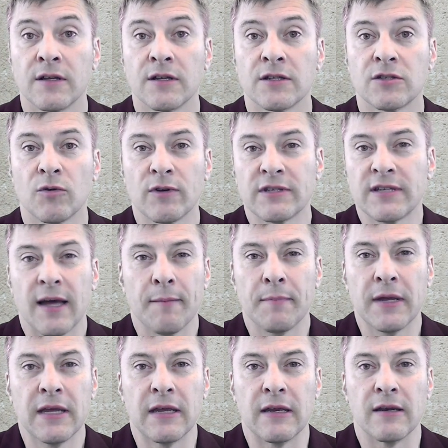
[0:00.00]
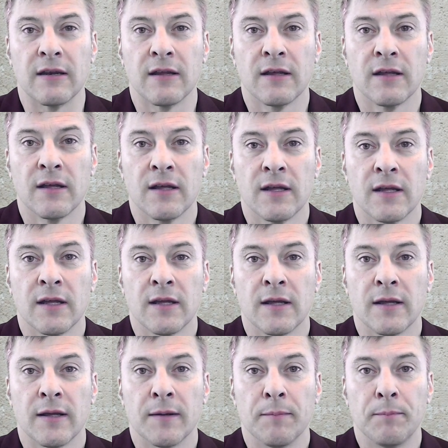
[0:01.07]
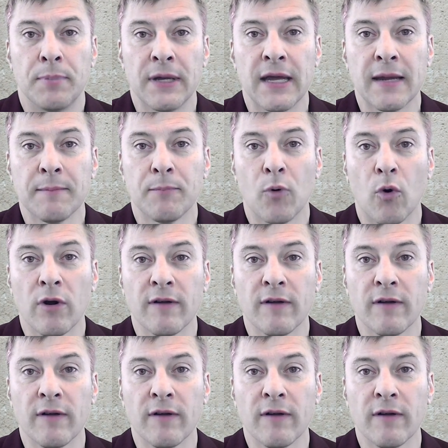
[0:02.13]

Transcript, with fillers: So what does that mean? Being born